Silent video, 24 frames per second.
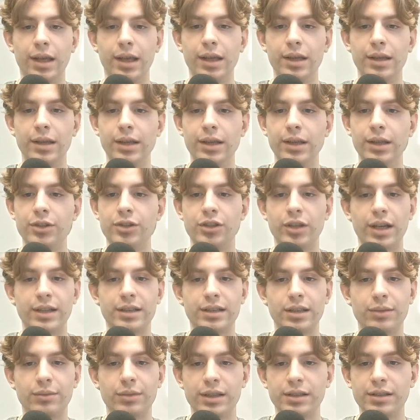Each
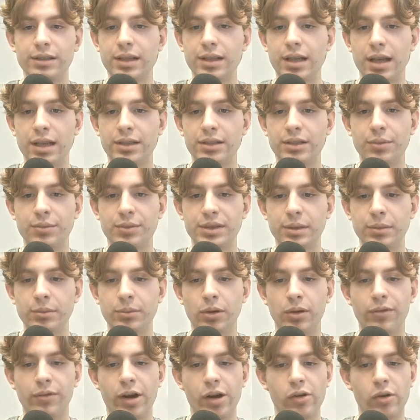SMS has some simple
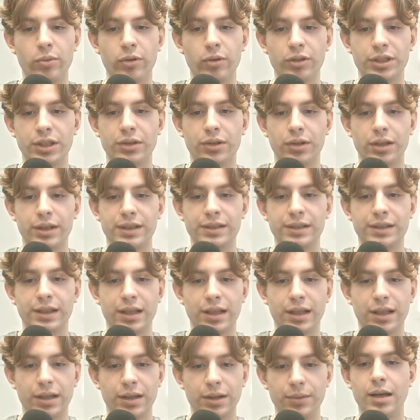variables that are listed
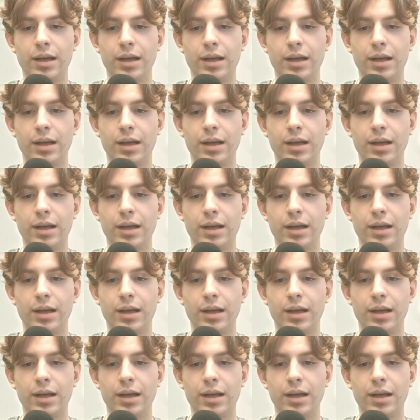here,